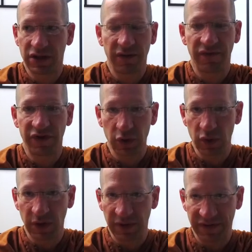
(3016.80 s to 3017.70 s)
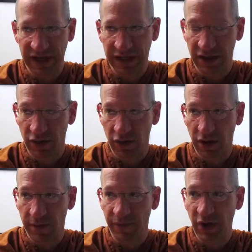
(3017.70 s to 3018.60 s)
a view that we've taken
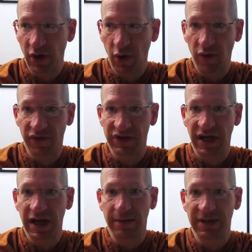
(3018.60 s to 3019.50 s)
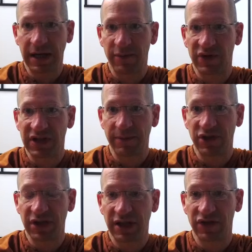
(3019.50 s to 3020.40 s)
over time, and that
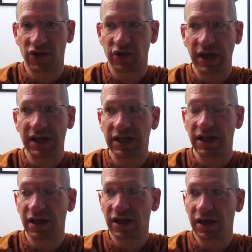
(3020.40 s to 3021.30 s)
perception has created